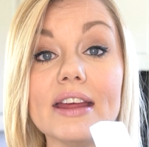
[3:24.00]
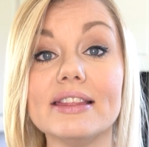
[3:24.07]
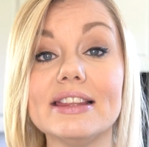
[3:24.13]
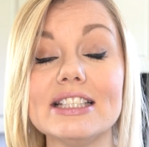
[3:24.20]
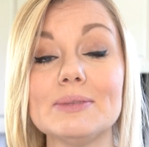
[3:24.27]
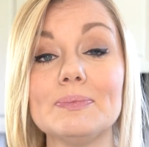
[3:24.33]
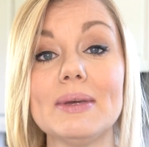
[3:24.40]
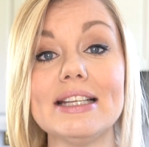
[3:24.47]

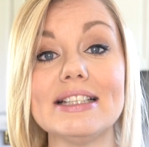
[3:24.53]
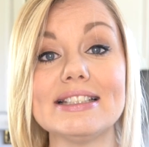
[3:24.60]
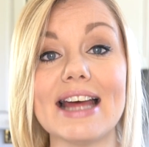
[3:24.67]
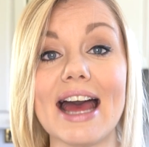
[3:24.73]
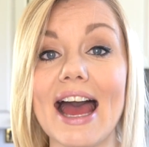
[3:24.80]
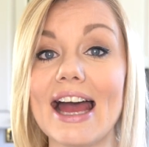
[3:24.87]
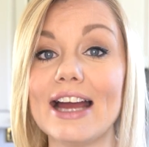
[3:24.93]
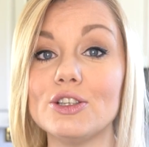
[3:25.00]
This means
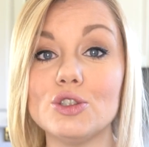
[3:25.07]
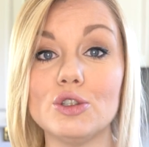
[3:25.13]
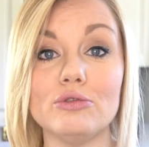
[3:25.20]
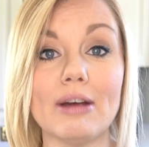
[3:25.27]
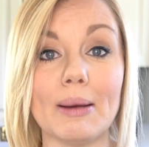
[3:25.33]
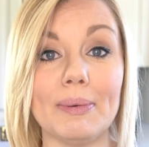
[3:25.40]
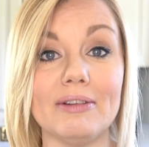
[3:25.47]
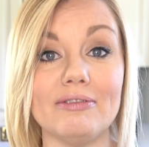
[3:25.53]
that as you
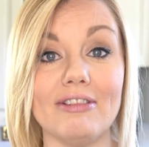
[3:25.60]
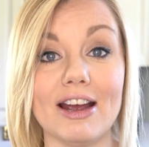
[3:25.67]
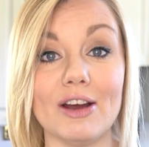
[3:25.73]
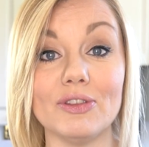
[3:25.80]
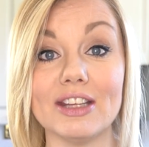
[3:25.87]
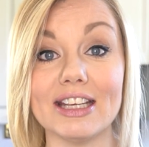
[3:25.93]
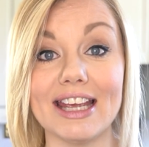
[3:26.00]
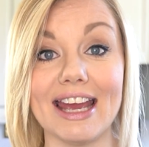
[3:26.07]
wrap it
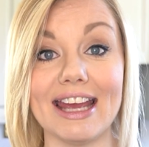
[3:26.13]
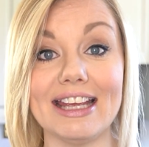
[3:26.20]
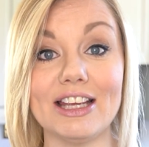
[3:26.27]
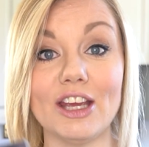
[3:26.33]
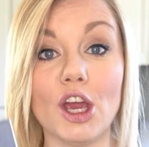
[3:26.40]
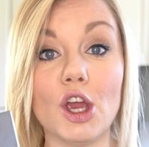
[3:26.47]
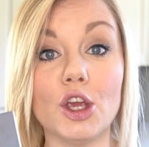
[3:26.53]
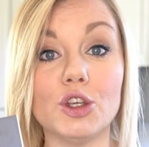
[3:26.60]
around the
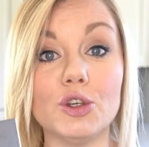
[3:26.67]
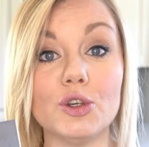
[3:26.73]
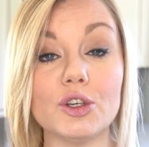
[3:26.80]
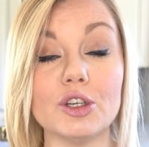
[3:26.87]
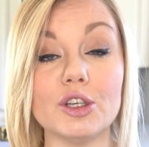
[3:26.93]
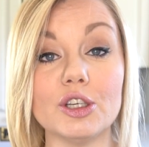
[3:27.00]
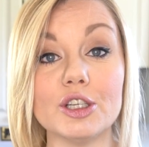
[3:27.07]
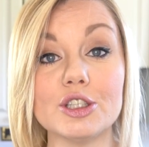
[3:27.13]
cake, you
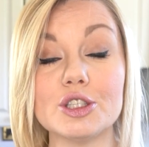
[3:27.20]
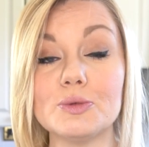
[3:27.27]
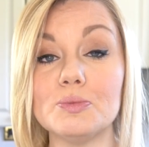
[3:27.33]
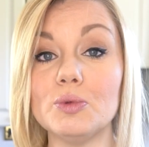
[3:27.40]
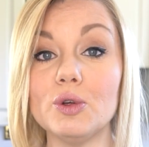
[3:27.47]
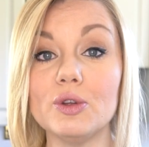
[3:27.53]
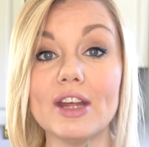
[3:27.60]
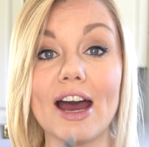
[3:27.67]
can
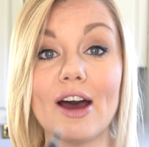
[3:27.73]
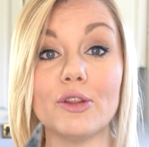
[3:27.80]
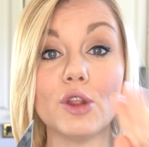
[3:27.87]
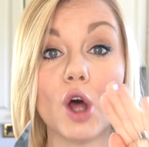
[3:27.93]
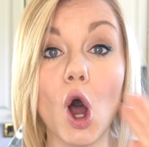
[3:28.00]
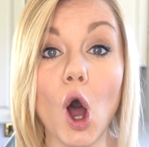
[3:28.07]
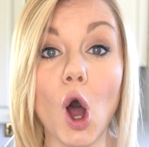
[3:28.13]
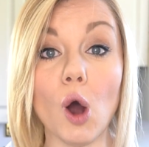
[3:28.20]
smooth out
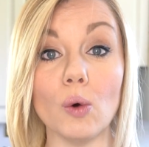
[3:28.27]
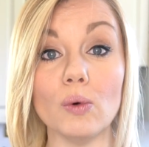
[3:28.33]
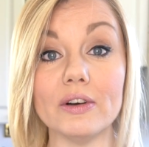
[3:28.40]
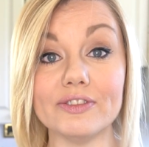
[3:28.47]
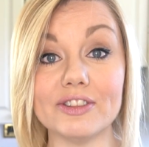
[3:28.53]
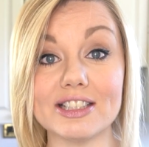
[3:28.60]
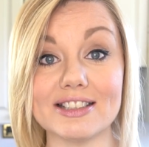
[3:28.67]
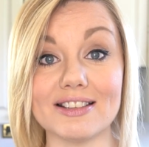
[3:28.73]
the whole
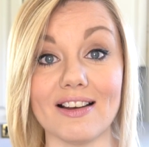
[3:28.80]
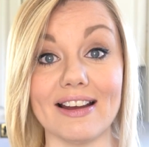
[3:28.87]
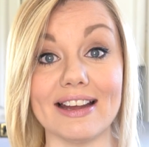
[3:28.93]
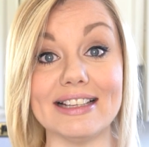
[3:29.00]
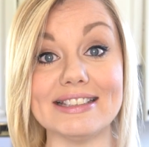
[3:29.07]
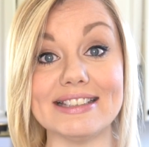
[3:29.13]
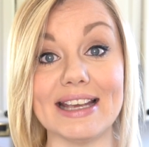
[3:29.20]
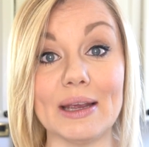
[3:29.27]
of the
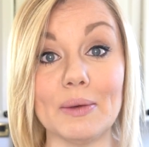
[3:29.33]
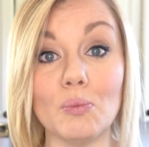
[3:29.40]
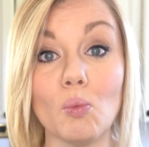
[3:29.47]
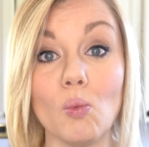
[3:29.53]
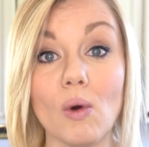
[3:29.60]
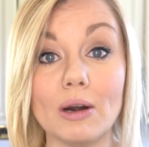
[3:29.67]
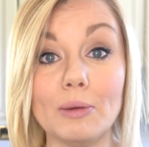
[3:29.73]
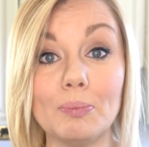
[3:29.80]
sides
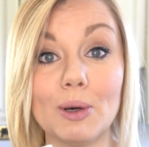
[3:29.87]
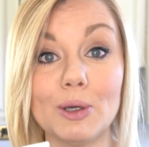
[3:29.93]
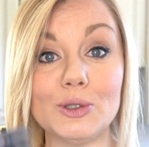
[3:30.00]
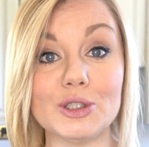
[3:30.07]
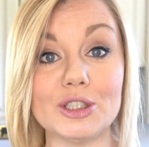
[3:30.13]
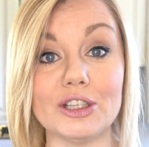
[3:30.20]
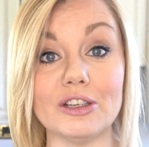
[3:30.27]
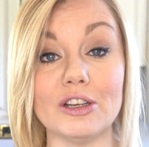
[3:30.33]
in one
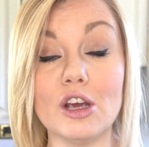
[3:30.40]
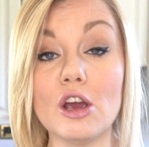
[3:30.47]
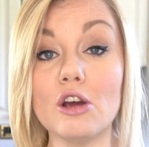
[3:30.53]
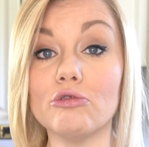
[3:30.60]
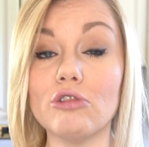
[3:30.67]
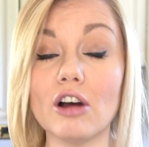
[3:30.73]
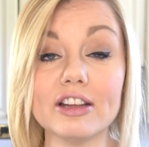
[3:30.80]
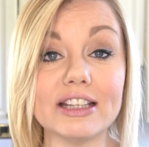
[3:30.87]
motion,
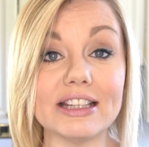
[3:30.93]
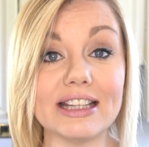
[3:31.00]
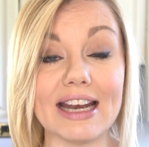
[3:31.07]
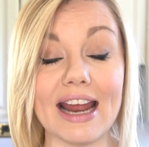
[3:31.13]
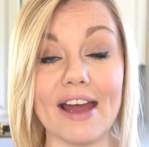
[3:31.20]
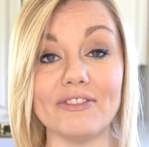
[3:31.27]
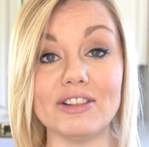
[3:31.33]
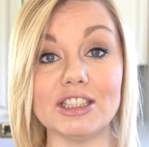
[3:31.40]
rather than
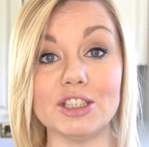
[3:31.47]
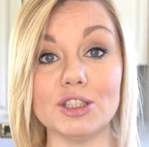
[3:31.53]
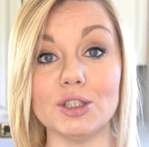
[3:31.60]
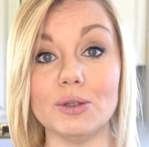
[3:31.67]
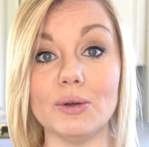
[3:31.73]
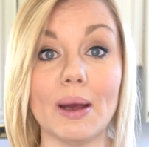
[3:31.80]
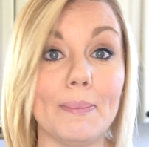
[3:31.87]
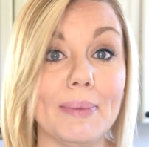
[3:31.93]
having to
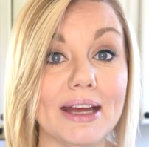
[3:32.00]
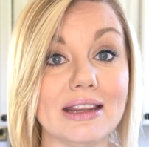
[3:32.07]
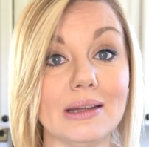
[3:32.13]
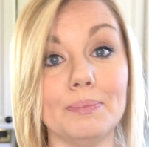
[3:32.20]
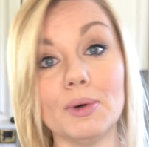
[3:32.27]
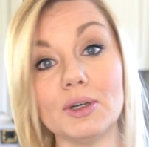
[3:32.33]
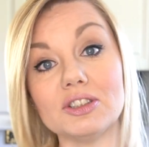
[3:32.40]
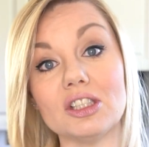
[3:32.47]
do a bit at the
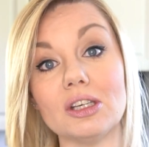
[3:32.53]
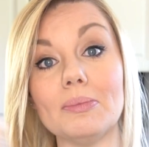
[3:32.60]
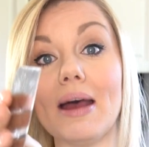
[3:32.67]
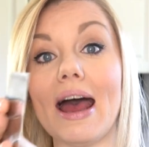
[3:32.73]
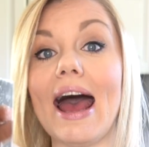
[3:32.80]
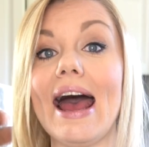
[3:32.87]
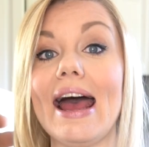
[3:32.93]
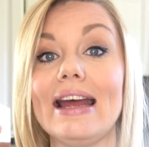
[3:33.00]
bottom
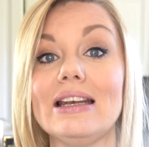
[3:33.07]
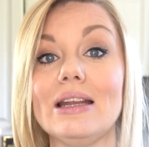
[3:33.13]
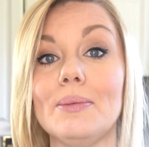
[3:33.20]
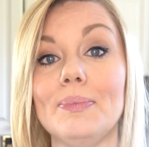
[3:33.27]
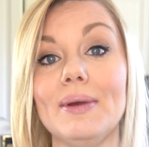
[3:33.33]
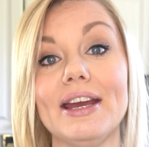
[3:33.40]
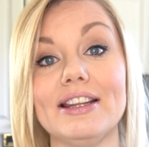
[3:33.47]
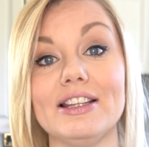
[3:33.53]
and a
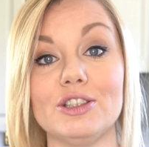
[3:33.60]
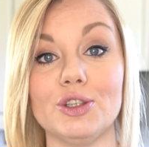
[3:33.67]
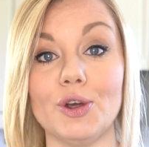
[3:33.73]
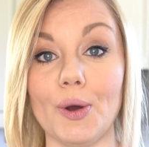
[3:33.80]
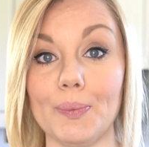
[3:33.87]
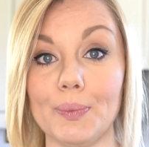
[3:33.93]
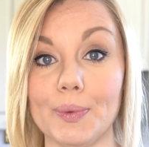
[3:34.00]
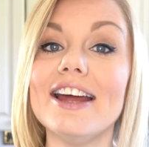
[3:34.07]
bit at the
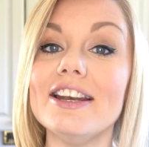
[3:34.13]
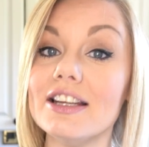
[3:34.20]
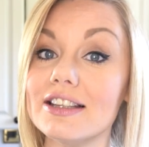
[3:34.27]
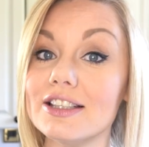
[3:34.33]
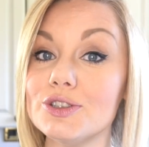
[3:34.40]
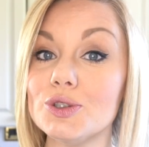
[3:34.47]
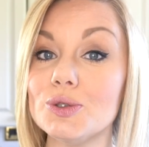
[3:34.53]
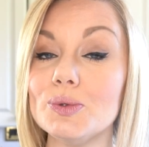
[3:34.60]
top.
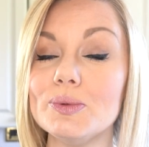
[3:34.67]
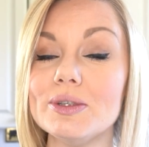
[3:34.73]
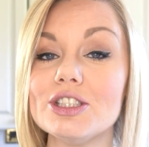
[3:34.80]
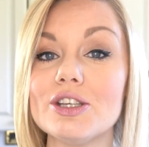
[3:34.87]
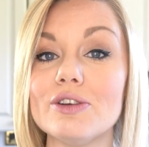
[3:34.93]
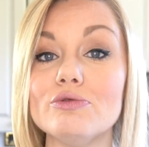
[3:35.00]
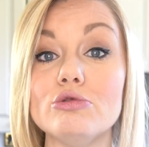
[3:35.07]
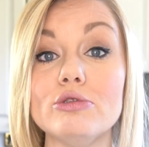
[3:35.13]
Another tool
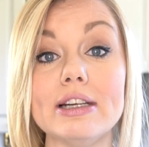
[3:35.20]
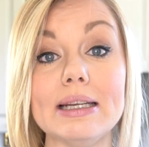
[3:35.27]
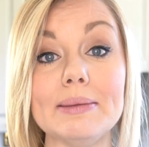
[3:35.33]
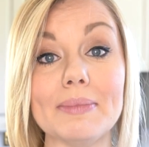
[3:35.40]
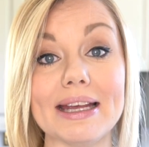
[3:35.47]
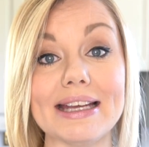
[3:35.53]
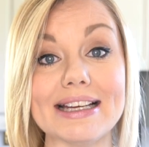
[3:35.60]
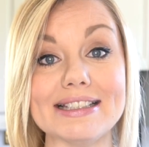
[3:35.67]
which can really
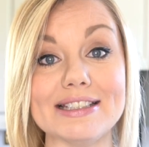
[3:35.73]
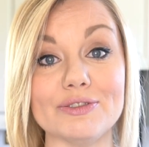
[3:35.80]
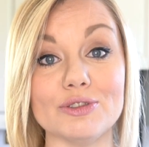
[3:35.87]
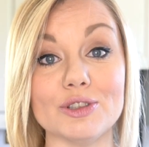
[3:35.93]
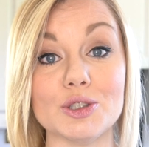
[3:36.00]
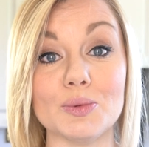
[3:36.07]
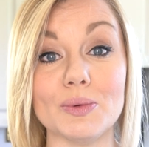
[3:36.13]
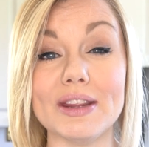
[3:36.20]
make a
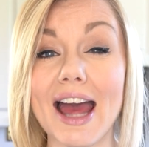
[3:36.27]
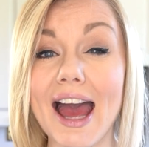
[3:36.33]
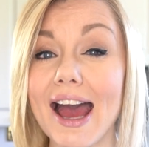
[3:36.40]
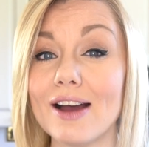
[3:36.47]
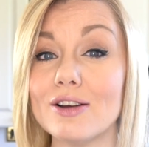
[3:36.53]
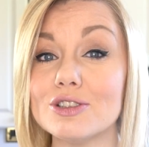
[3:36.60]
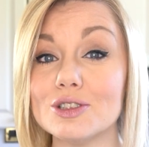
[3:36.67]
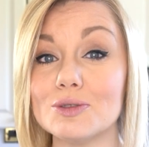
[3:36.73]
difference with
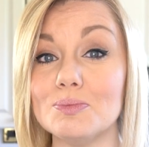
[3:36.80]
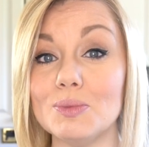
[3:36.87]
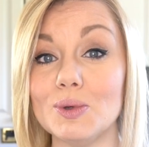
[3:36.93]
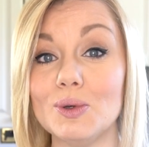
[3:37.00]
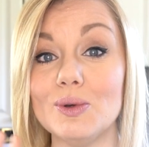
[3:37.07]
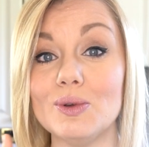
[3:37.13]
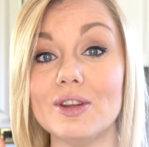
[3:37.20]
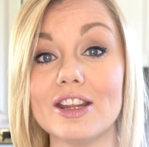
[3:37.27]
how
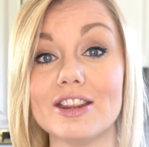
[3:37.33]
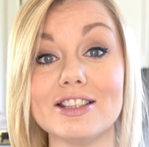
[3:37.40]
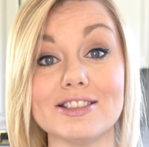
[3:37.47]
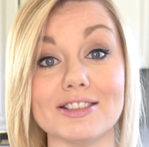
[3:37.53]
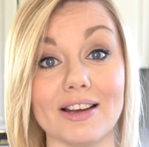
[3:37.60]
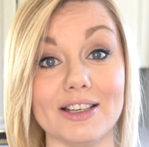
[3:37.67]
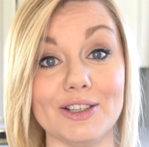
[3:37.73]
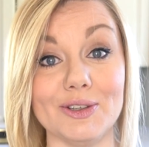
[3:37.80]
smooth the
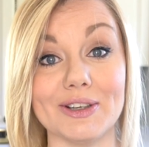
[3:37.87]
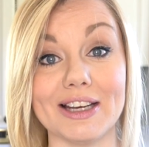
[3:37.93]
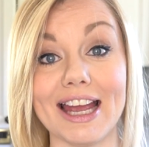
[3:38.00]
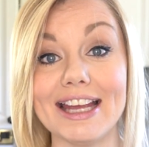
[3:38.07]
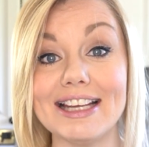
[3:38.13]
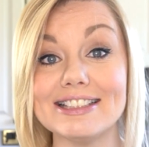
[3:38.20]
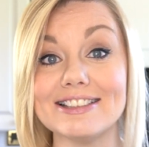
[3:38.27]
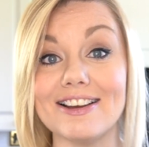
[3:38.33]
side of your
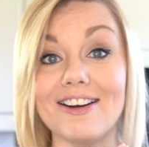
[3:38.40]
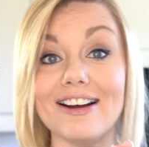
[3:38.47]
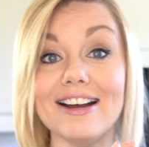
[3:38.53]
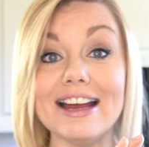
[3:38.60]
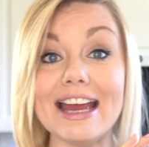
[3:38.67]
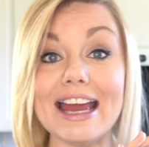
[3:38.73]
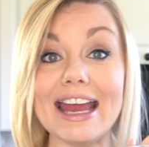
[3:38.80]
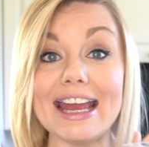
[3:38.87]
cakes are
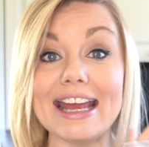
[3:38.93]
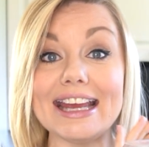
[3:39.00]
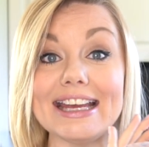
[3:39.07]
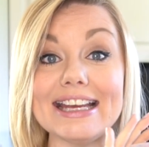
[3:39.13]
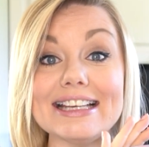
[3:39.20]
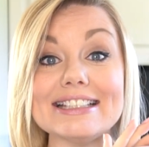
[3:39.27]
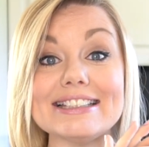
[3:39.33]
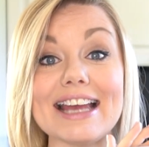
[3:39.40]

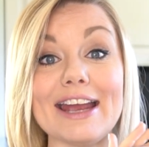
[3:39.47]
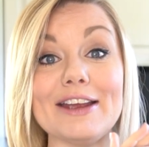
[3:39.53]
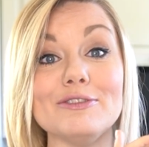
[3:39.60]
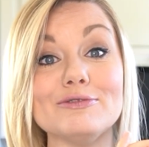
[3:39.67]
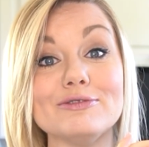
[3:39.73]
is a